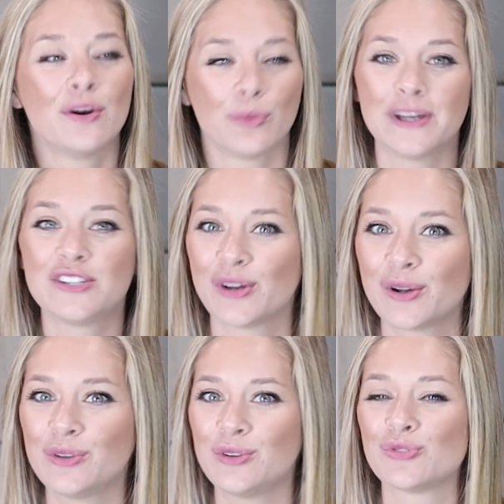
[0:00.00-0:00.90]
which
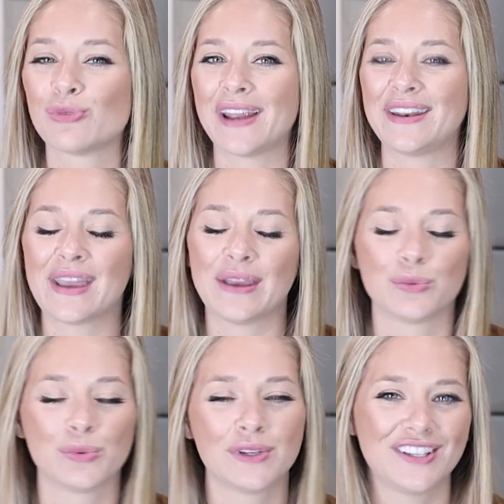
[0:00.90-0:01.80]
includes writing a
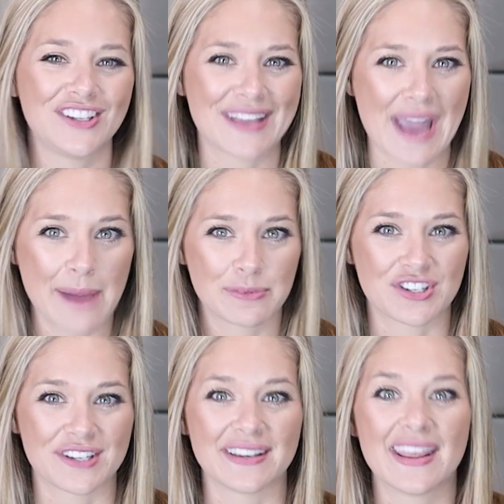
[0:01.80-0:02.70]
really good
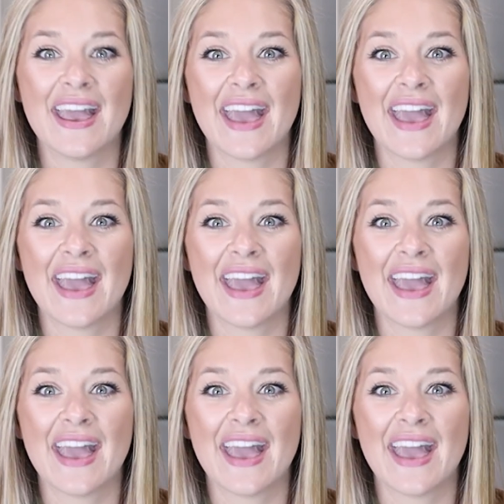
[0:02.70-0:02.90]
caption,